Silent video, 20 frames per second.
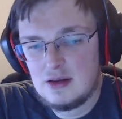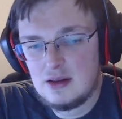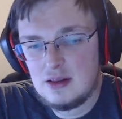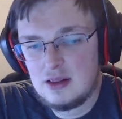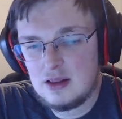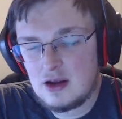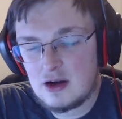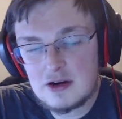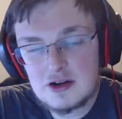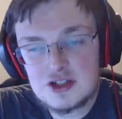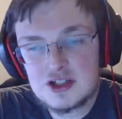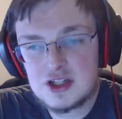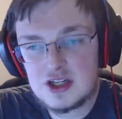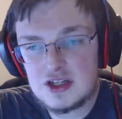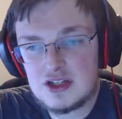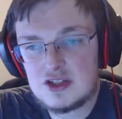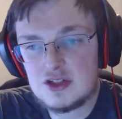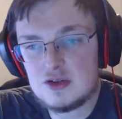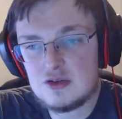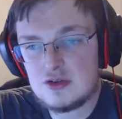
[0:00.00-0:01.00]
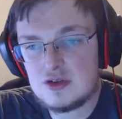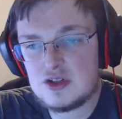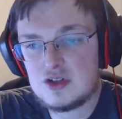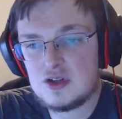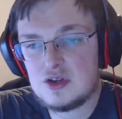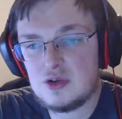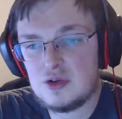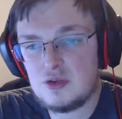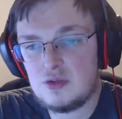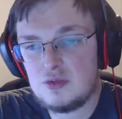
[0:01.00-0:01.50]
largely due
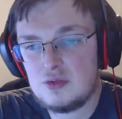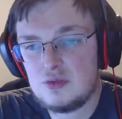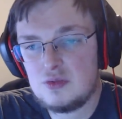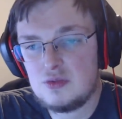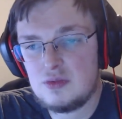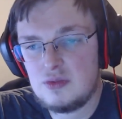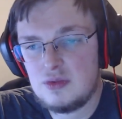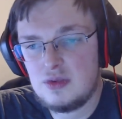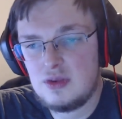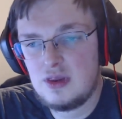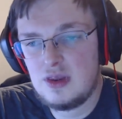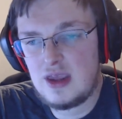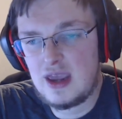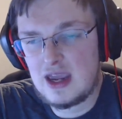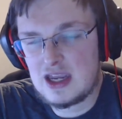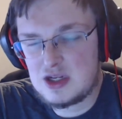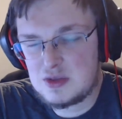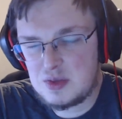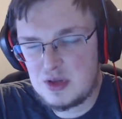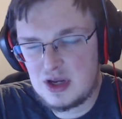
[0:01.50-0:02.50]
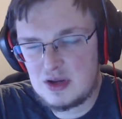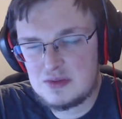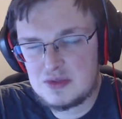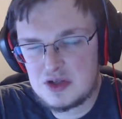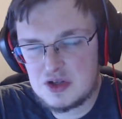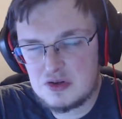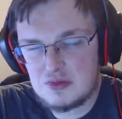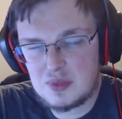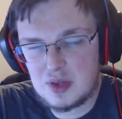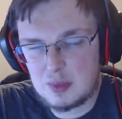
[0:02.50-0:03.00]
to the H B M
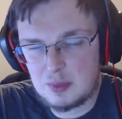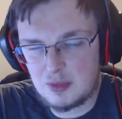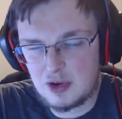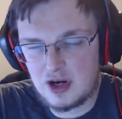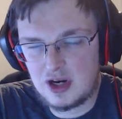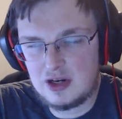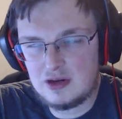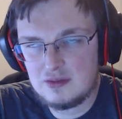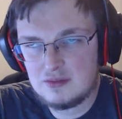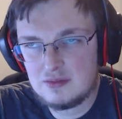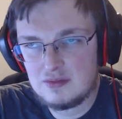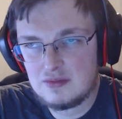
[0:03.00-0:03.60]
two memory